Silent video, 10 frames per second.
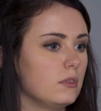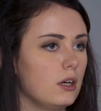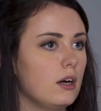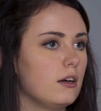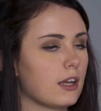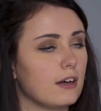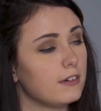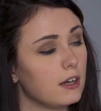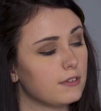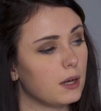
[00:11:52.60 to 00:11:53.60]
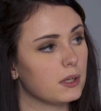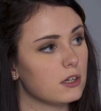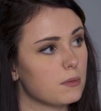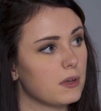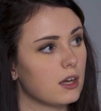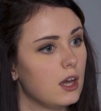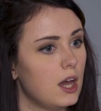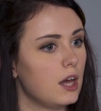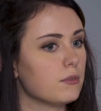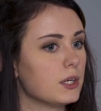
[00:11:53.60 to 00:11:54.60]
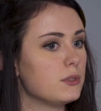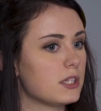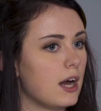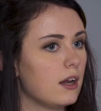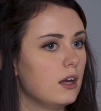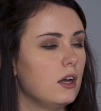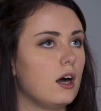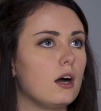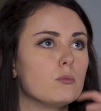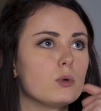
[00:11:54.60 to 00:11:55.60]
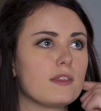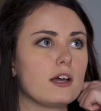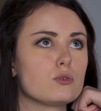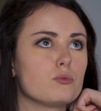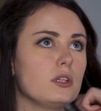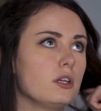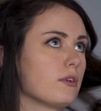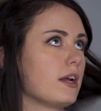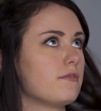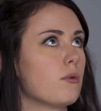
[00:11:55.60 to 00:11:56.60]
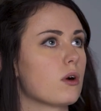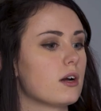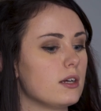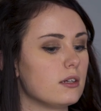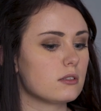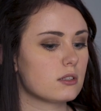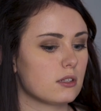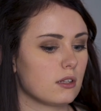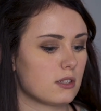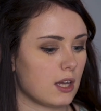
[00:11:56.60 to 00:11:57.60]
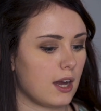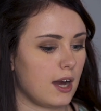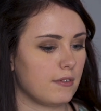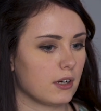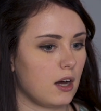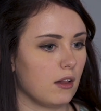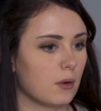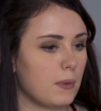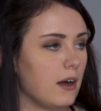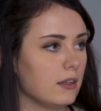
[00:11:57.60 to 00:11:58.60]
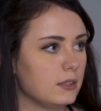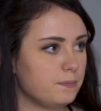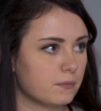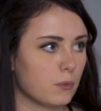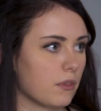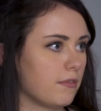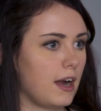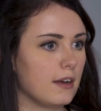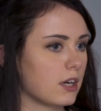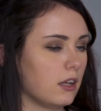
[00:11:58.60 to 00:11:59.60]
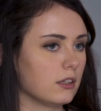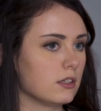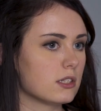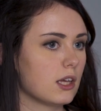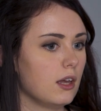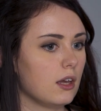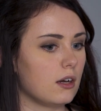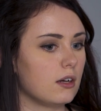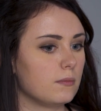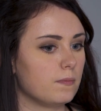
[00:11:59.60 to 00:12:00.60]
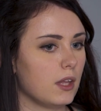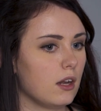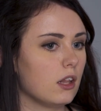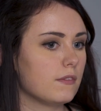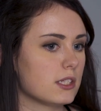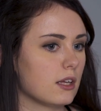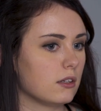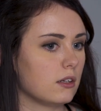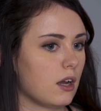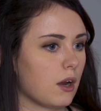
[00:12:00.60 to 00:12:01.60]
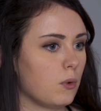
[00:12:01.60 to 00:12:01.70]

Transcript: uh, like a font family or something, and reuse that. Um, what that's really great for is, let's say I have a color palette with five colors, um, and all of a sudden I